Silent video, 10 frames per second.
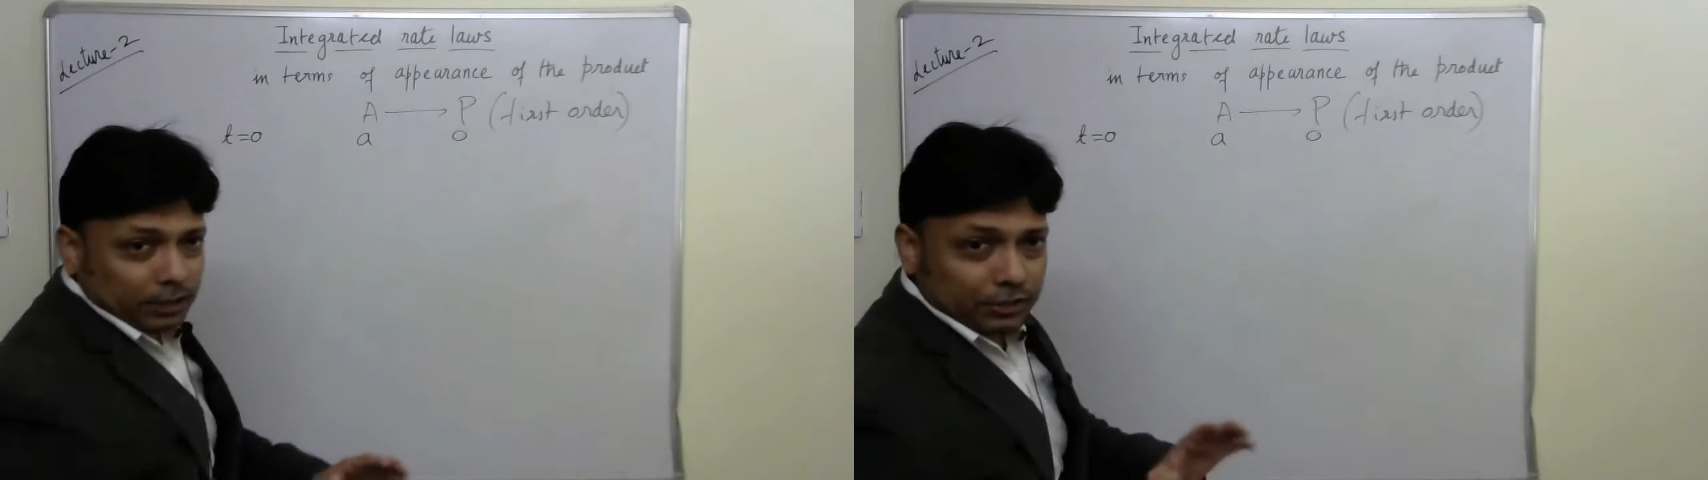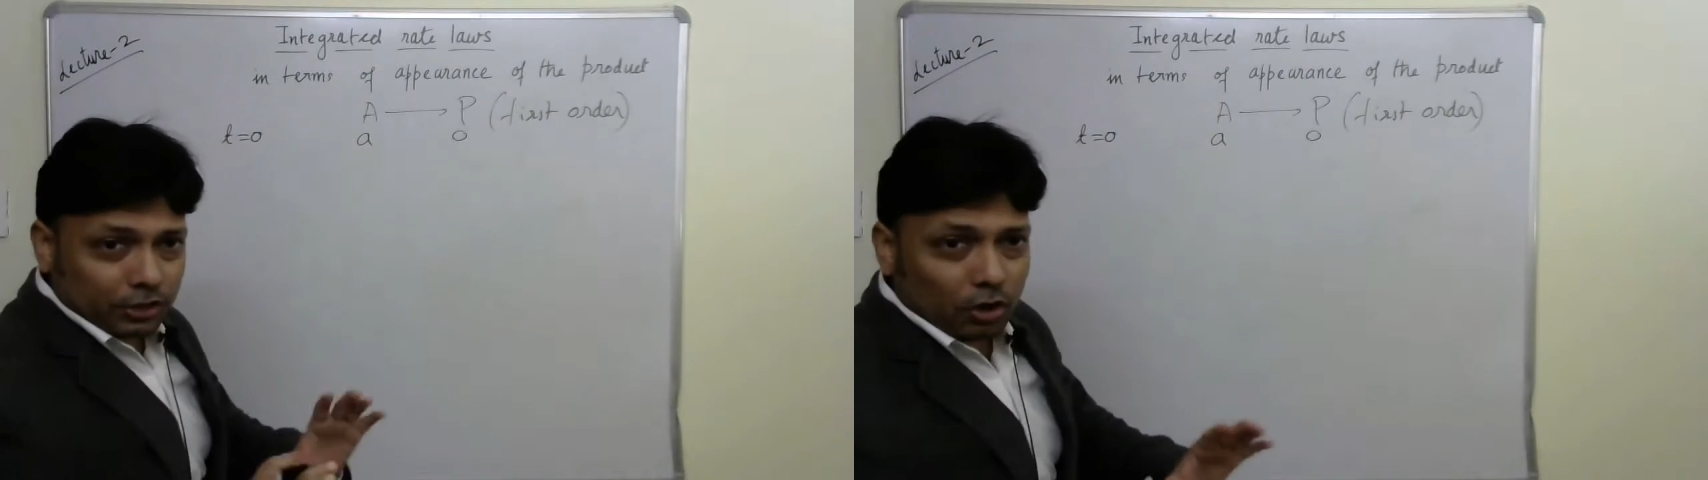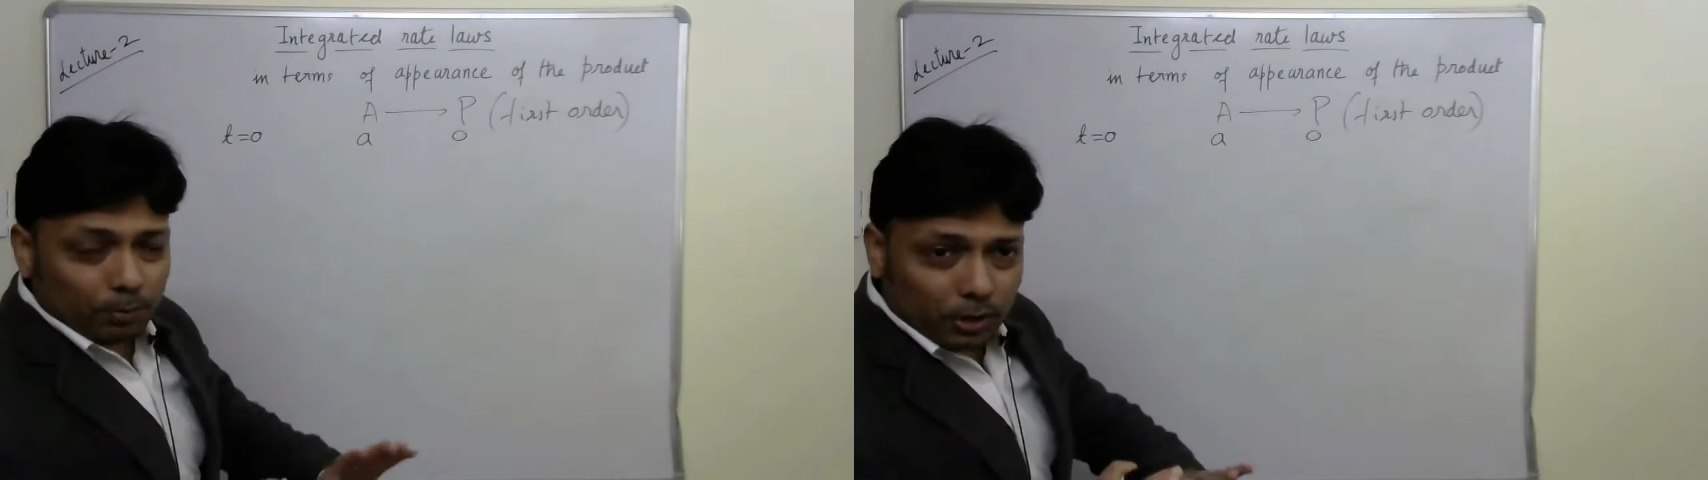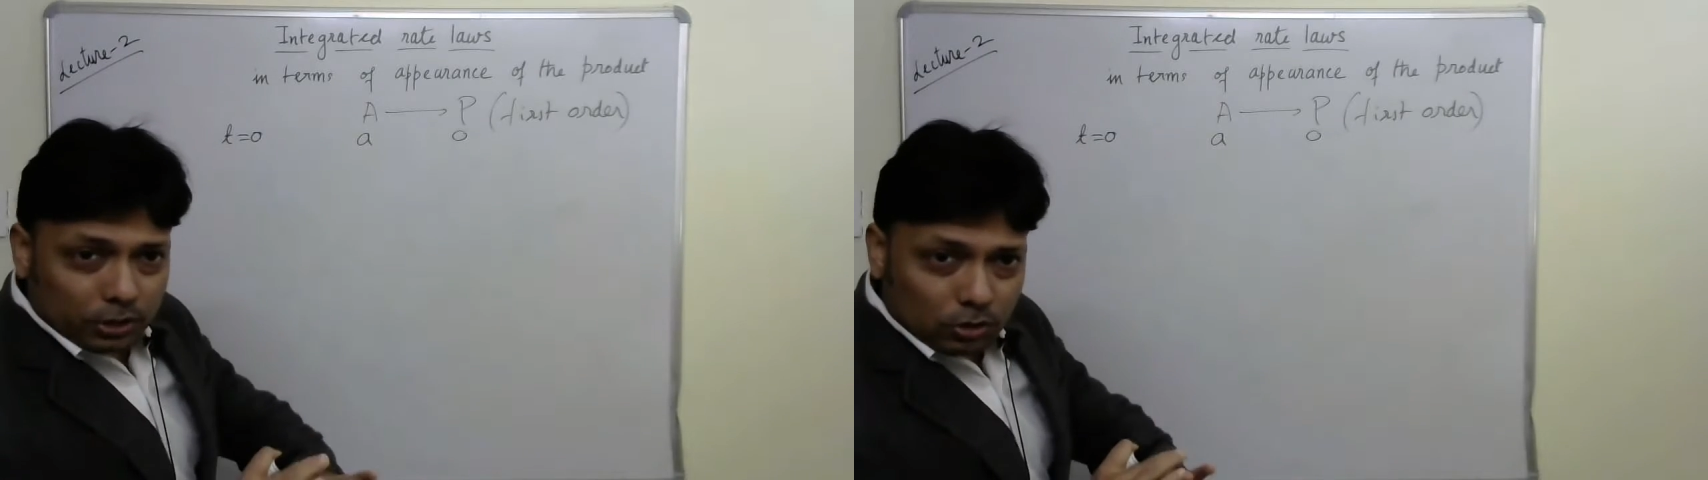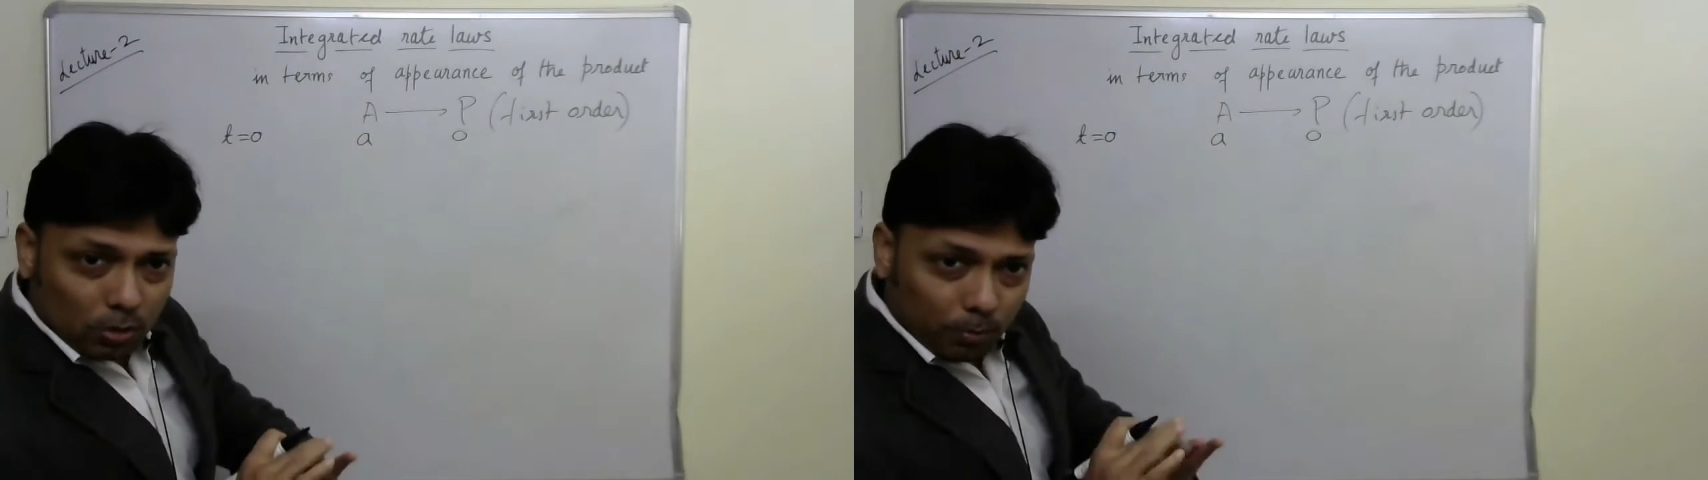is 0 because
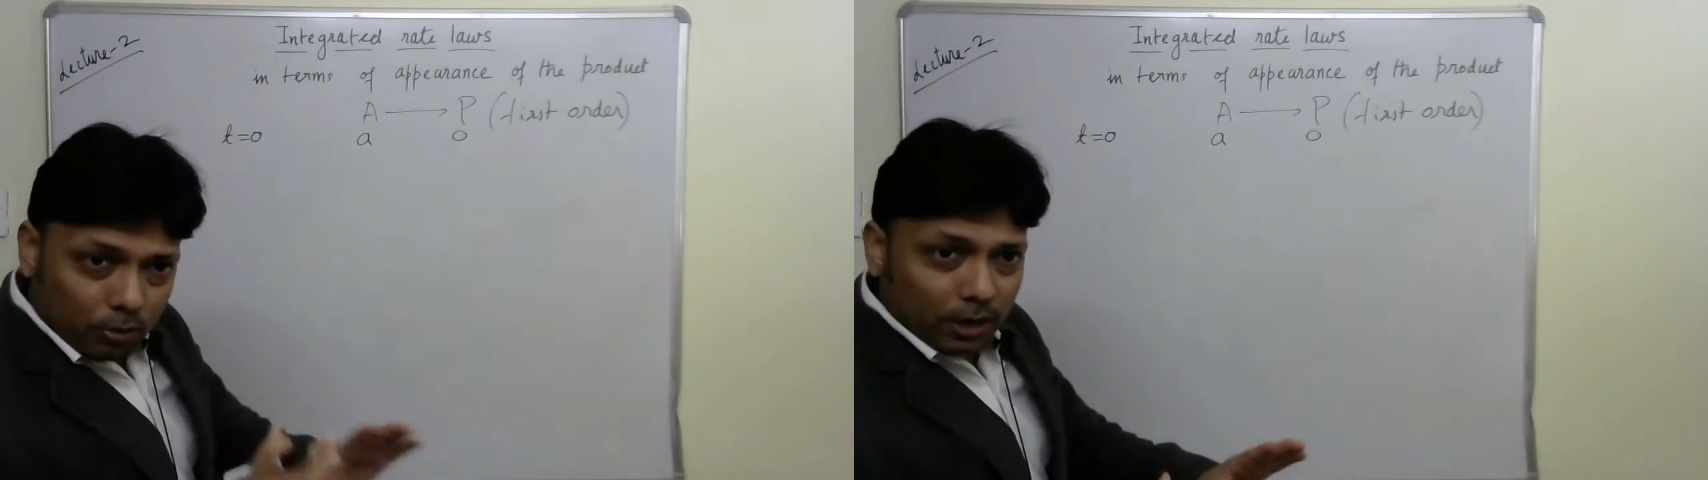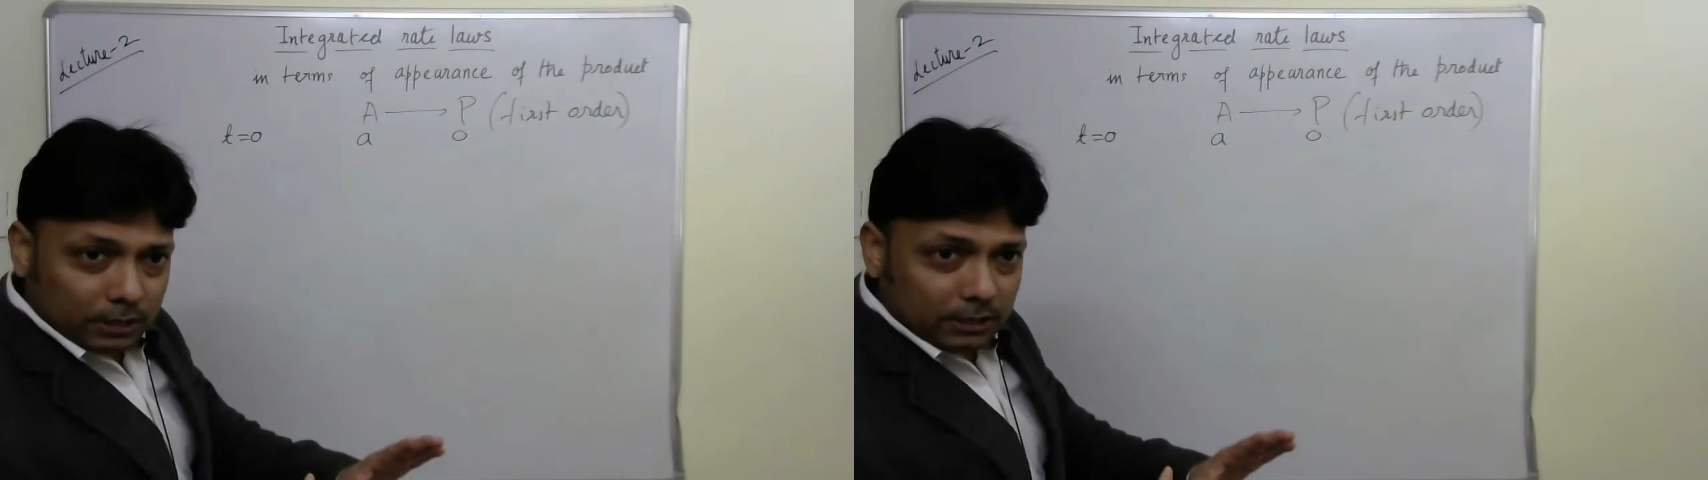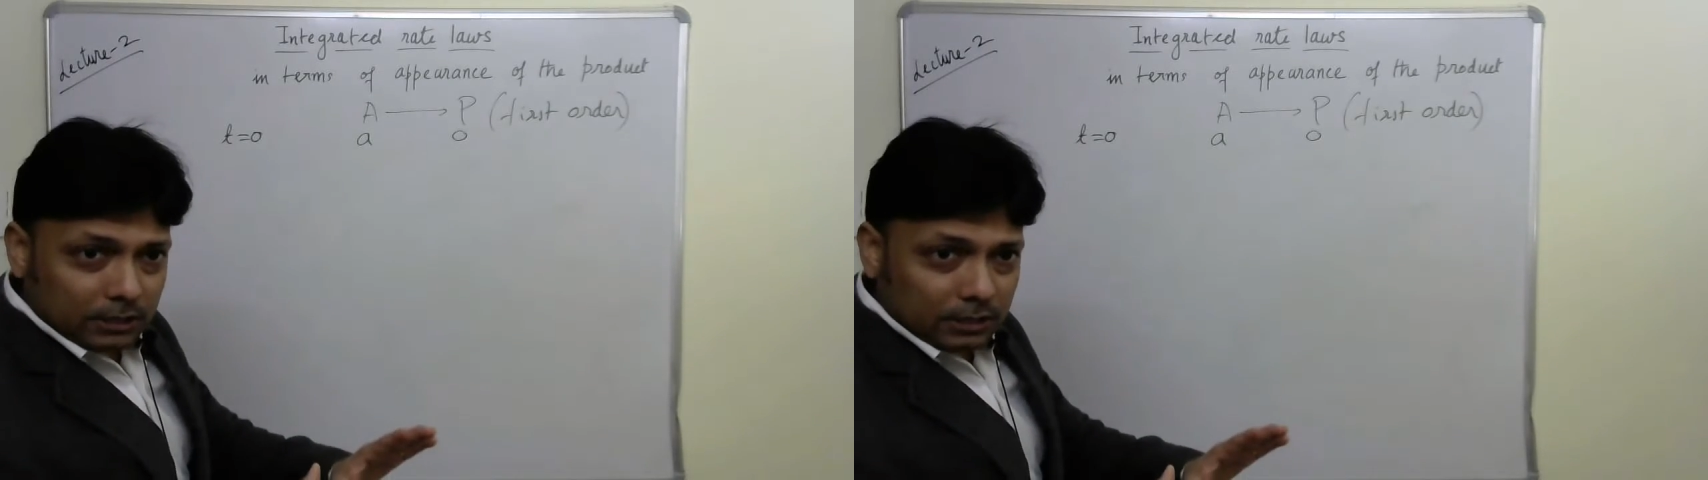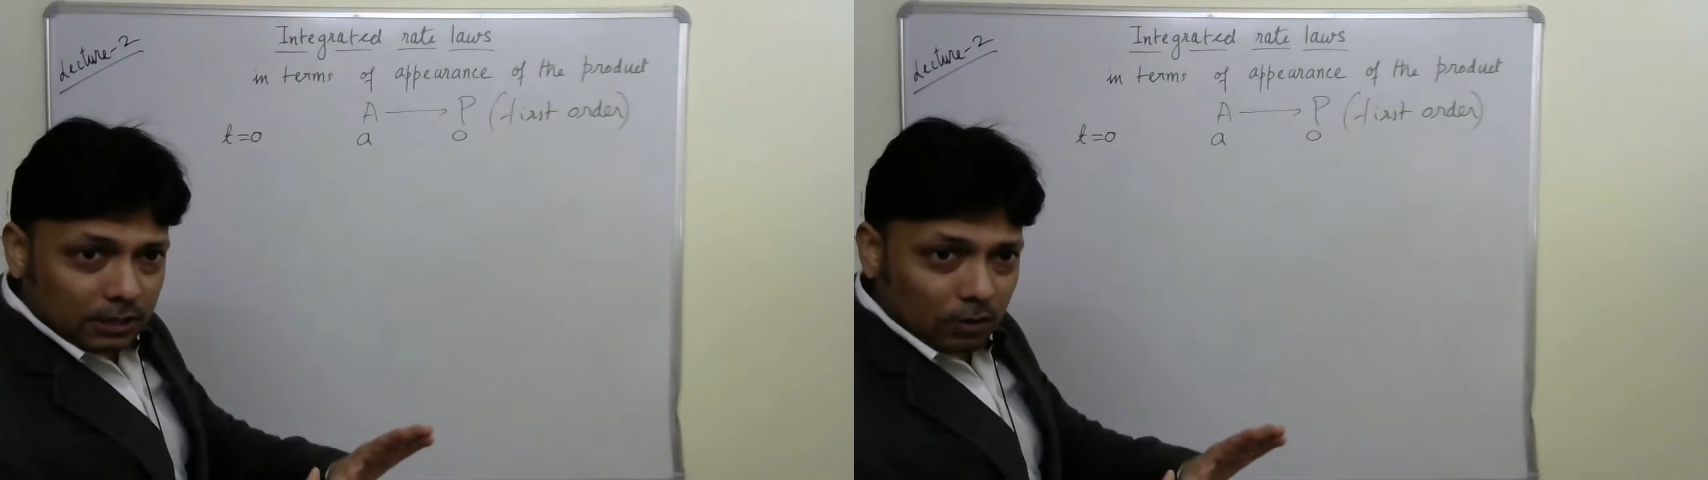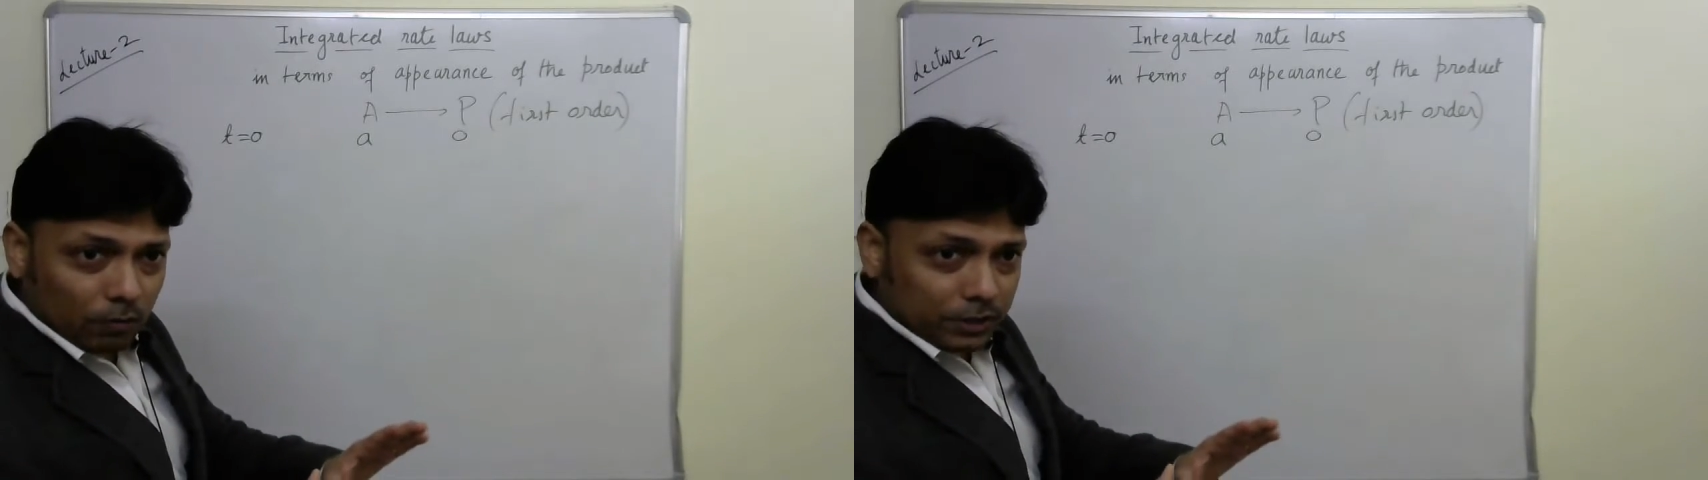no product
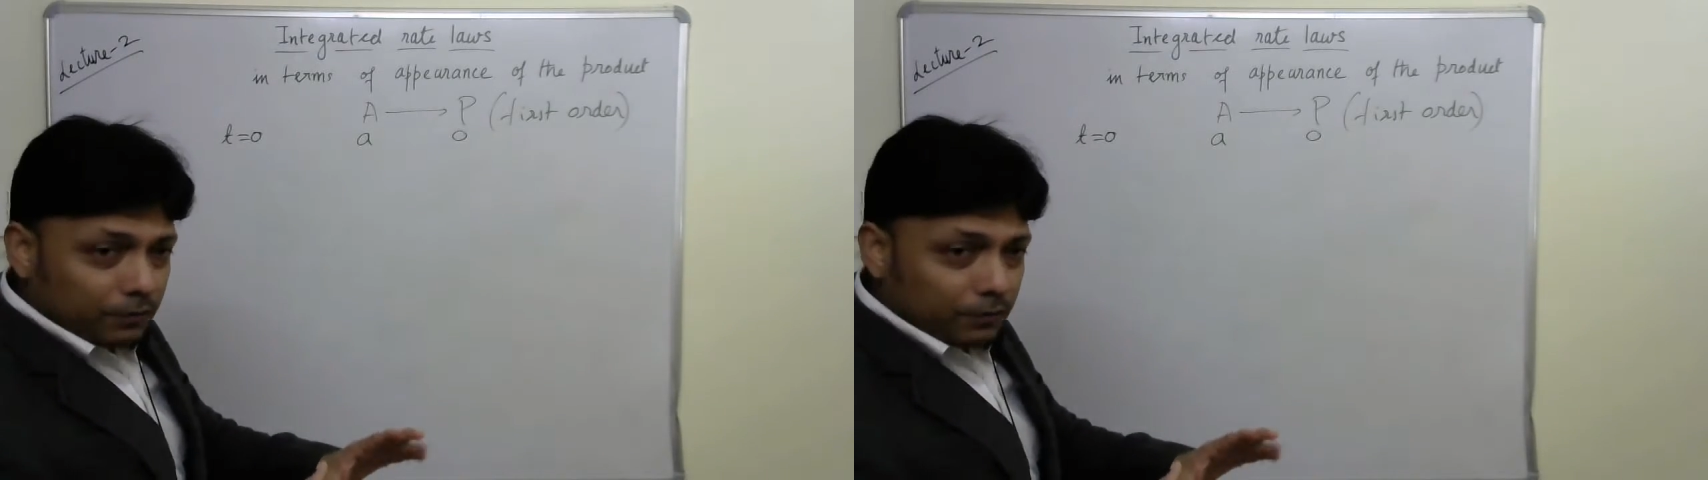was